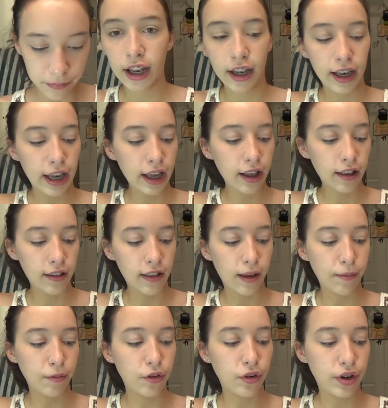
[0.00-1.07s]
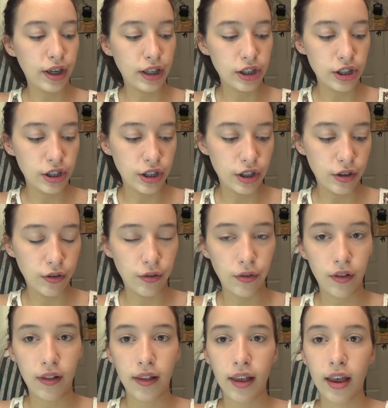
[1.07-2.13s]
Next, I'm going to
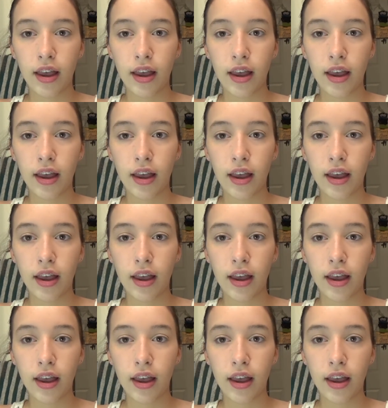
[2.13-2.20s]
use